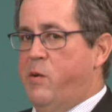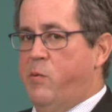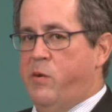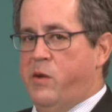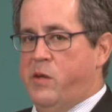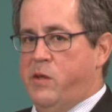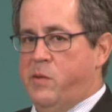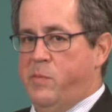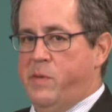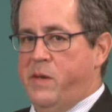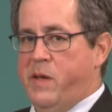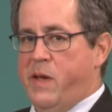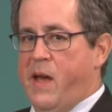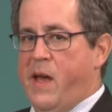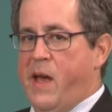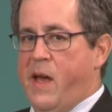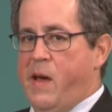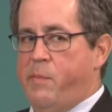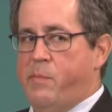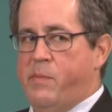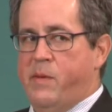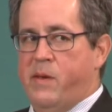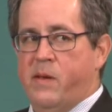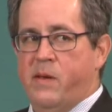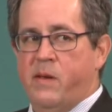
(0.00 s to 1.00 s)
want to be
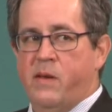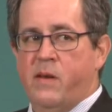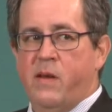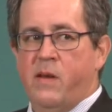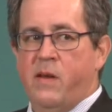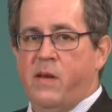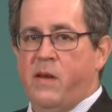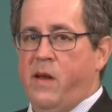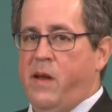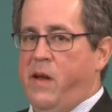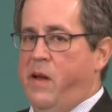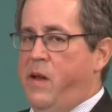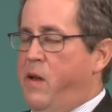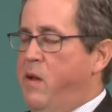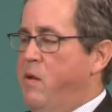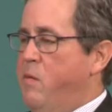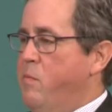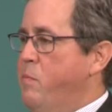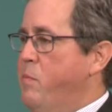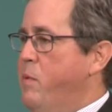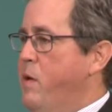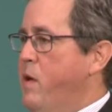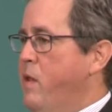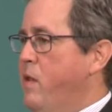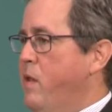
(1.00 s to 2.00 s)
happy,
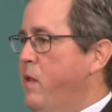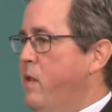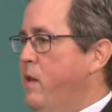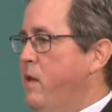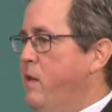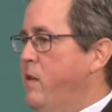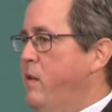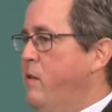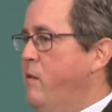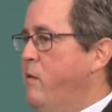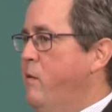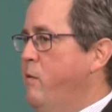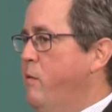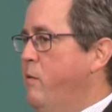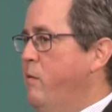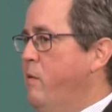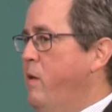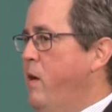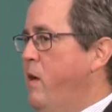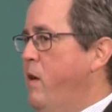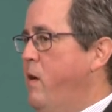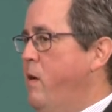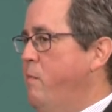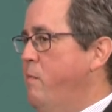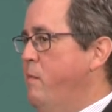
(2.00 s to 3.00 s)
but, like, you
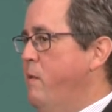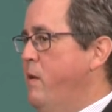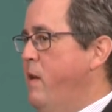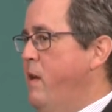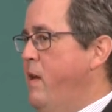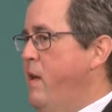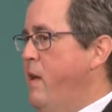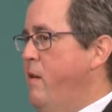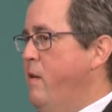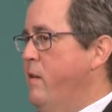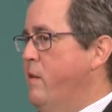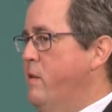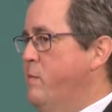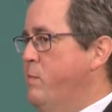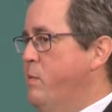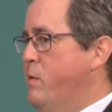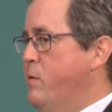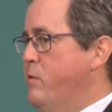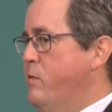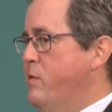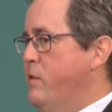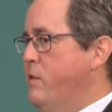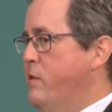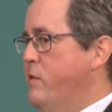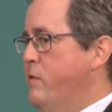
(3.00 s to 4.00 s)
know,
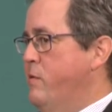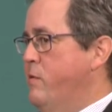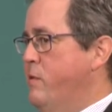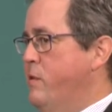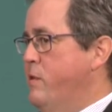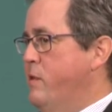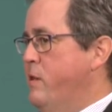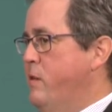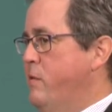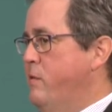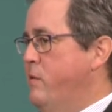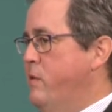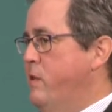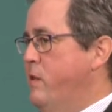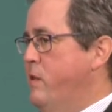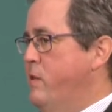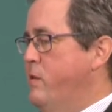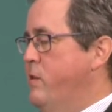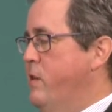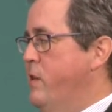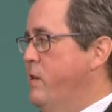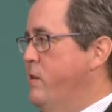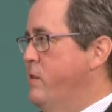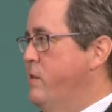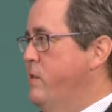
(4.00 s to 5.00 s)
exposing yourself to an
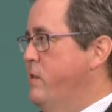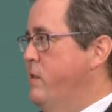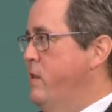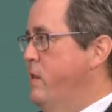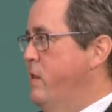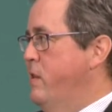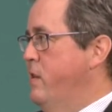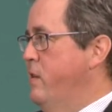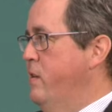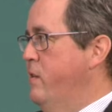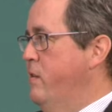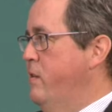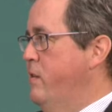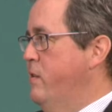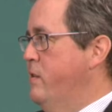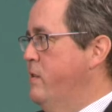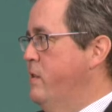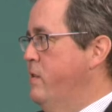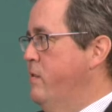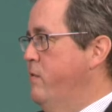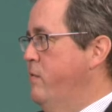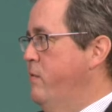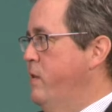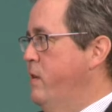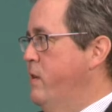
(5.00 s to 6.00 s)
injection that can
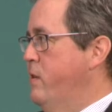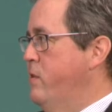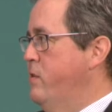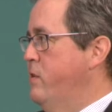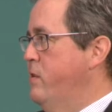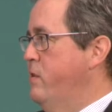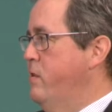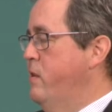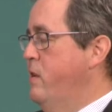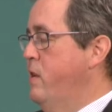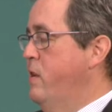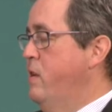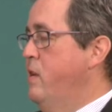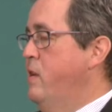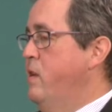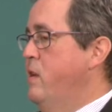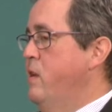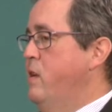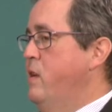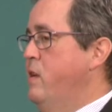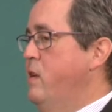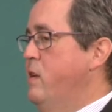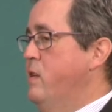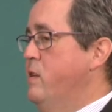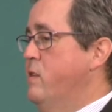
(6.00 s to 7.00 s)
cause an infection.
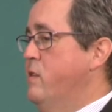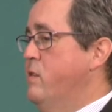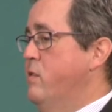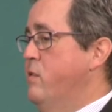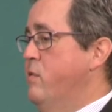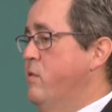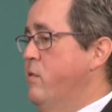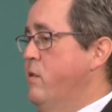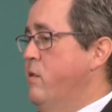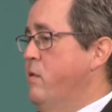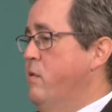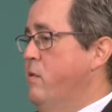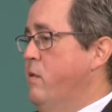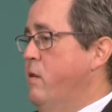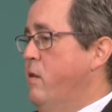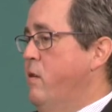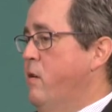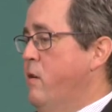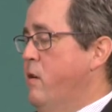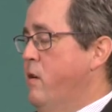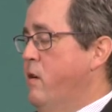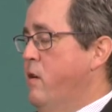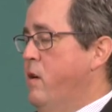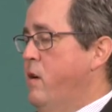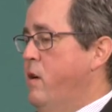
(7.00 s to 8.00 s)
And so there
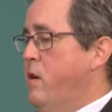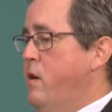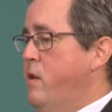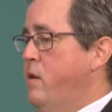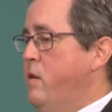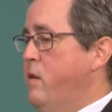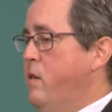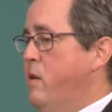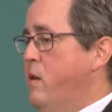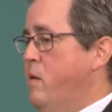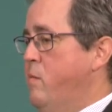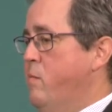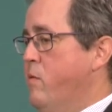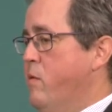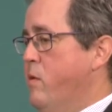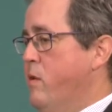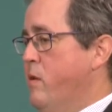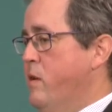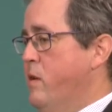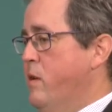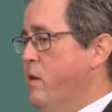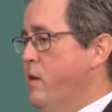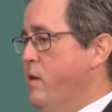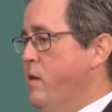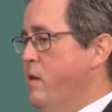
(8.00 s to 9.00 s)
are a
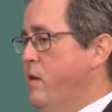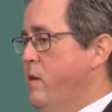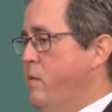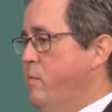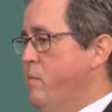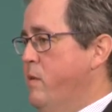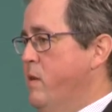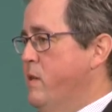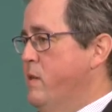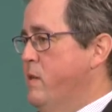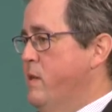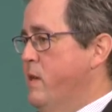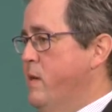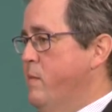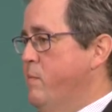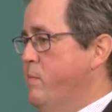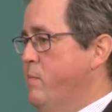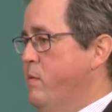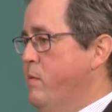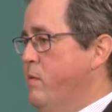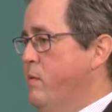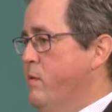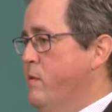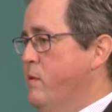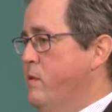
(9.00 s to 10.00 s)
number of
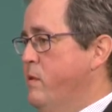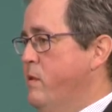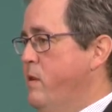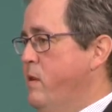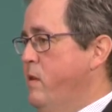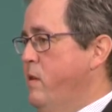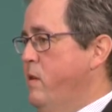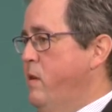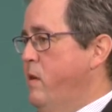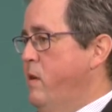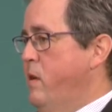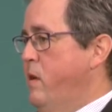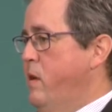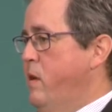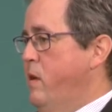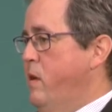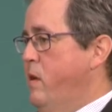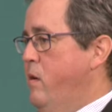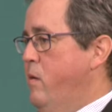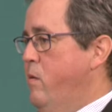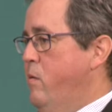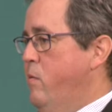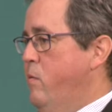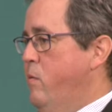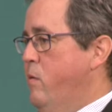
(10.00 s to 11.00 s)
examples
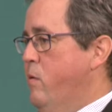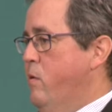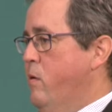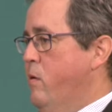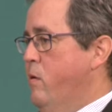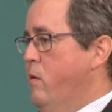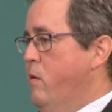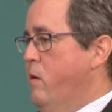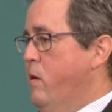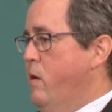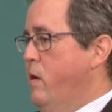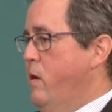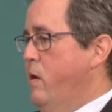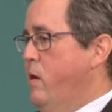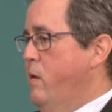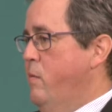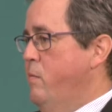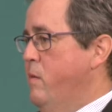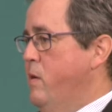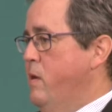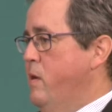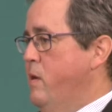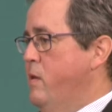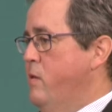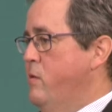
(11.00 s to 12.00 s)
where
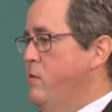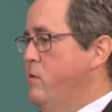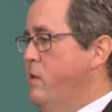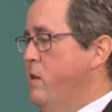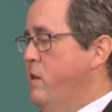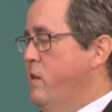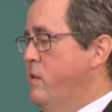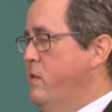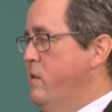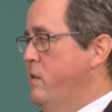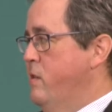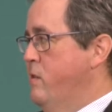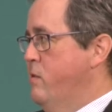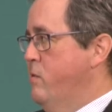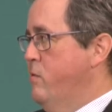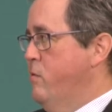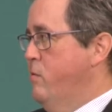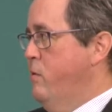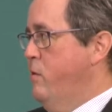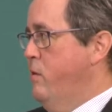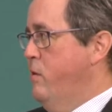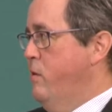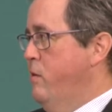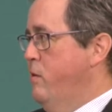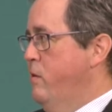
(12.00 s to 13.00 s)
injecting
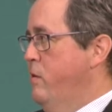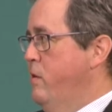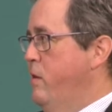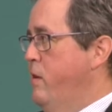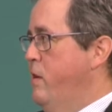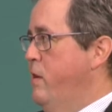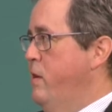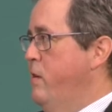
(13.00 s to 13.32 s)
so-called,